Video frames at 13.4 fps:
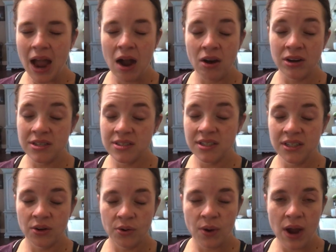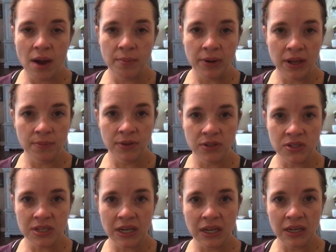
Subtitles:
I honestly don't know how many meals it